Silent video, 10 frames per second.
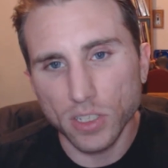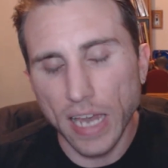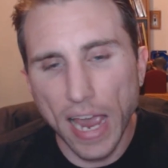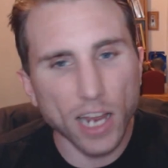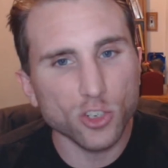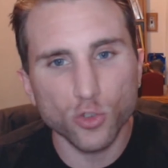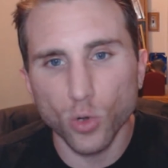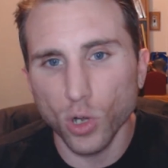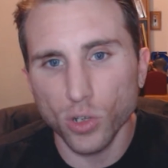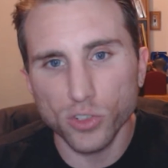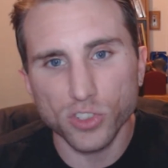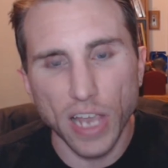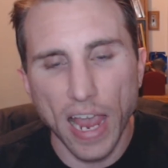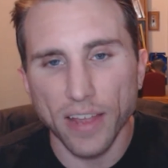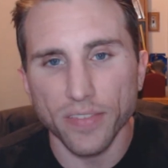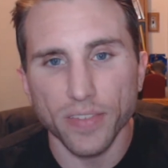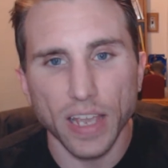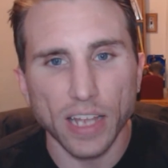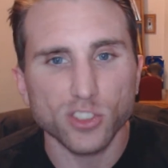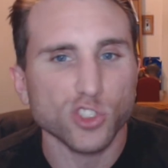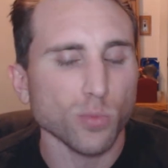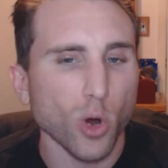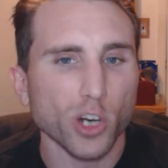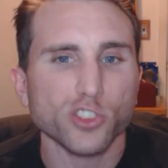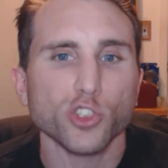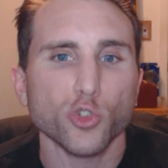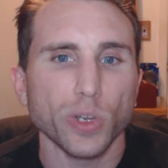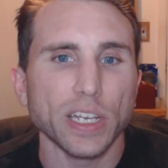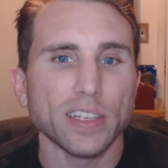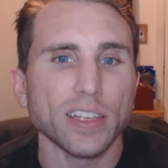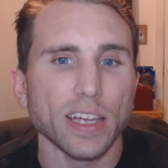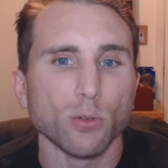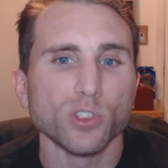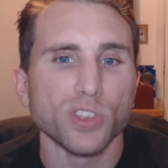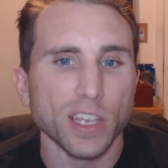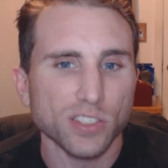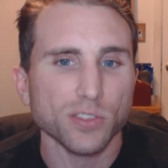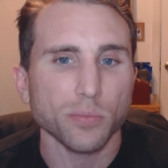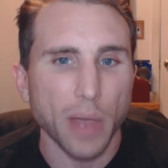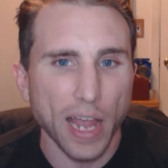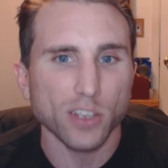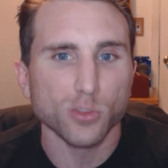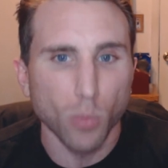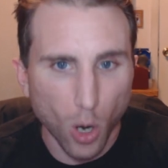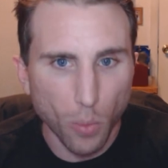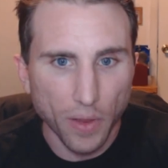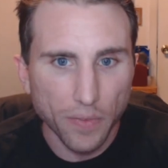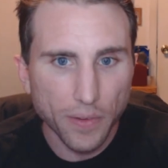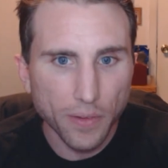Casuals and smarks agreed it was this man's moment.